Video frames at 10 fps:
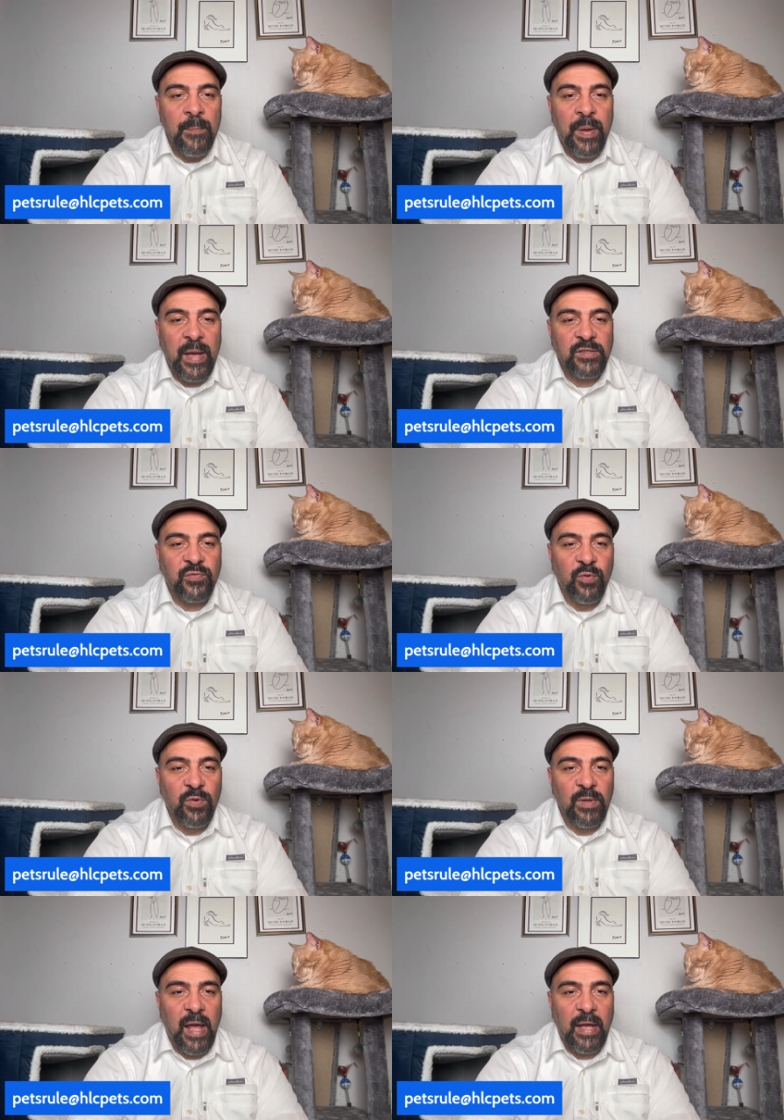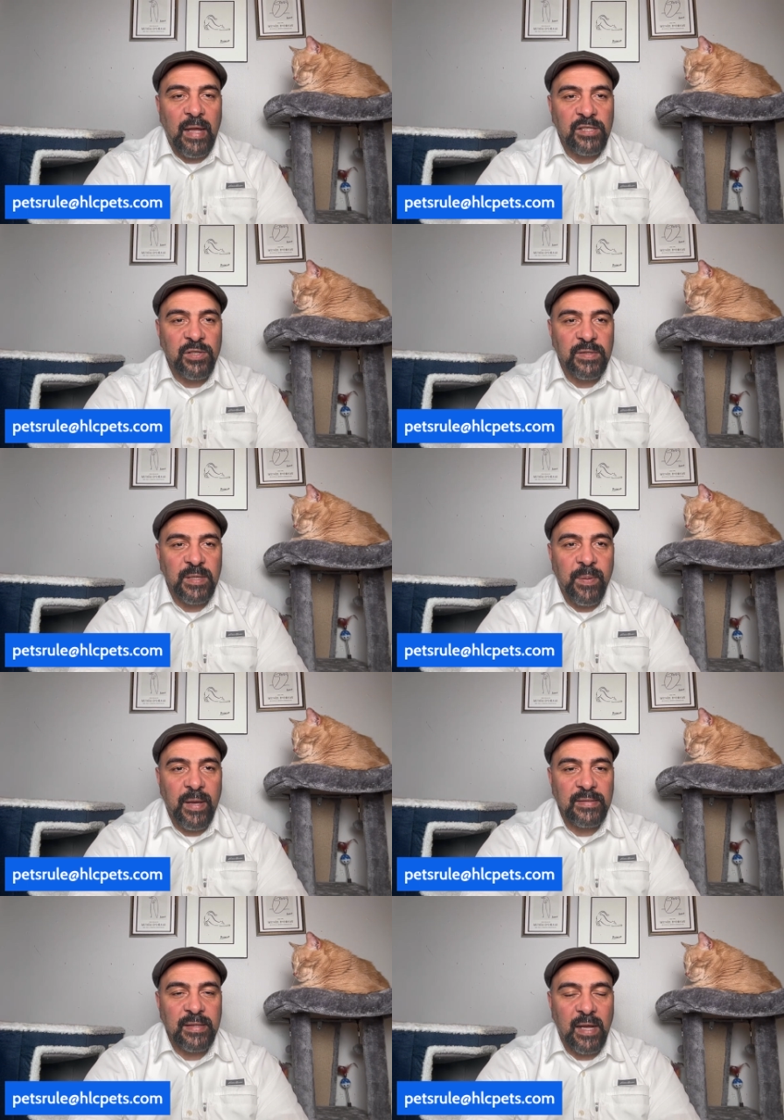Pets Rule at
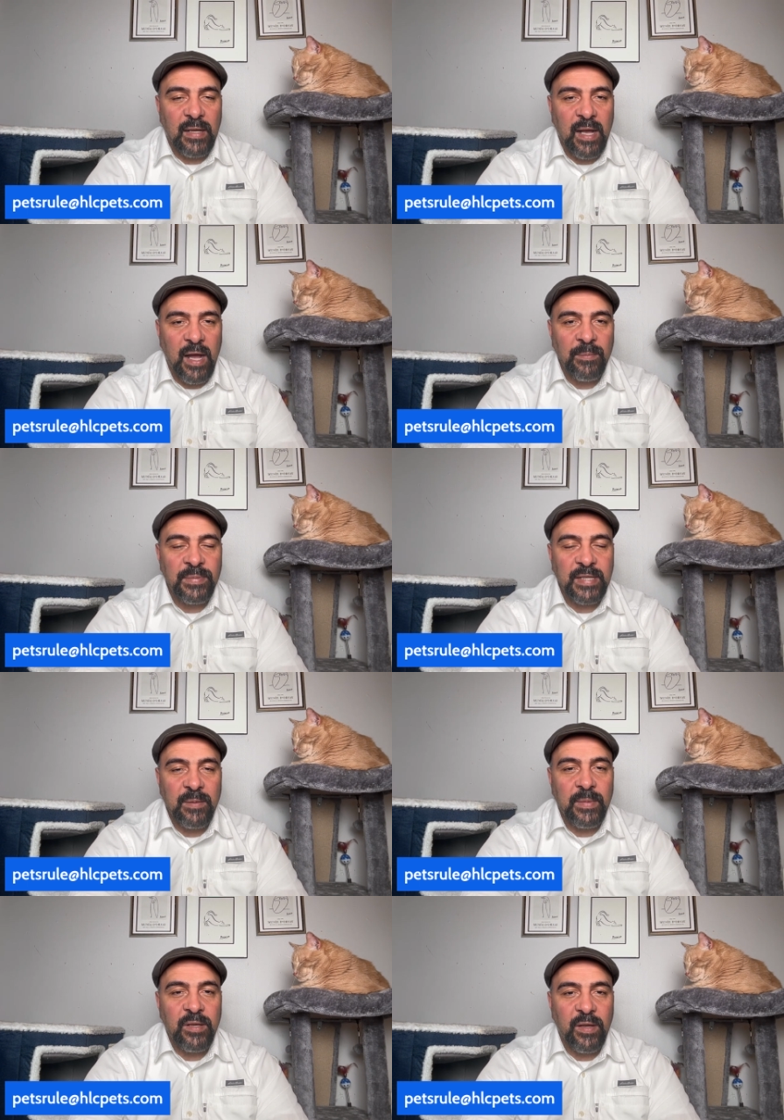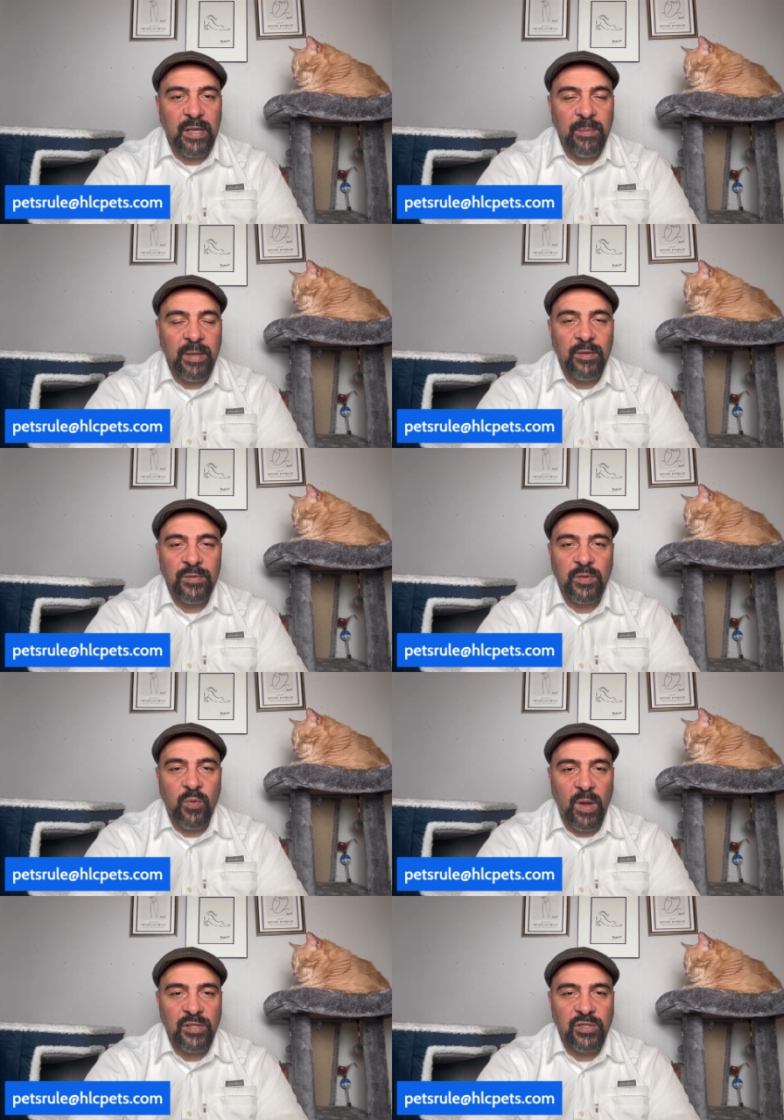hlcpets.com. Send me your emails,
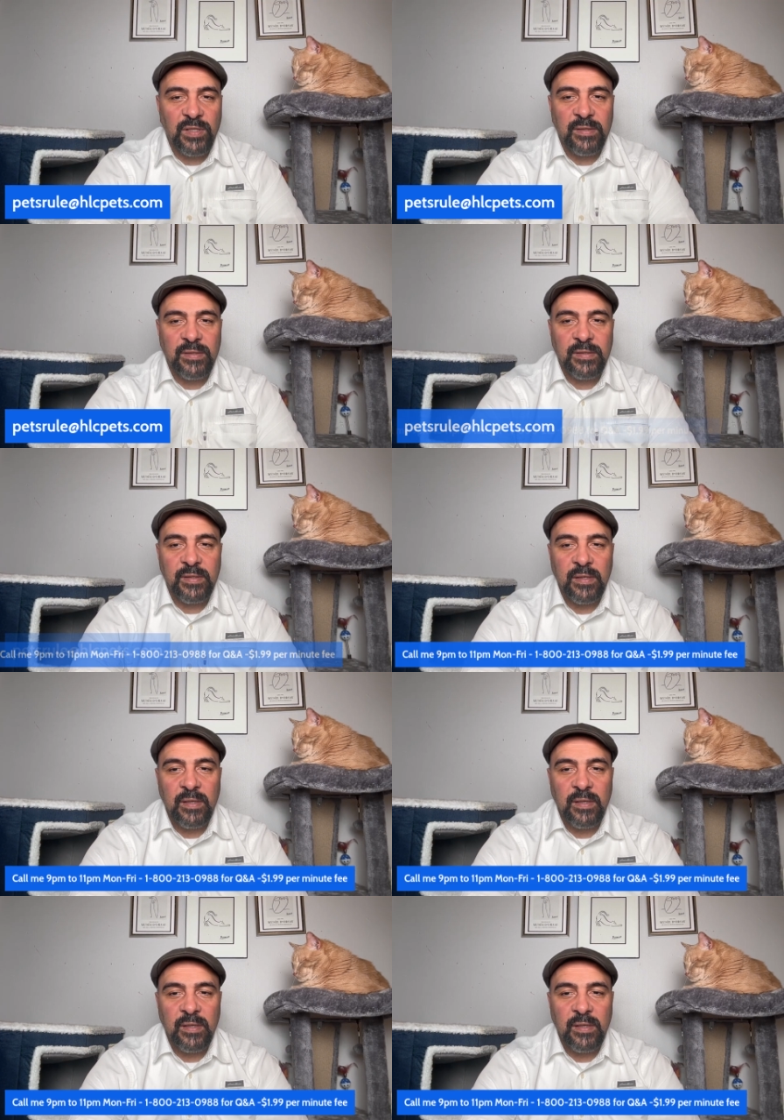questions.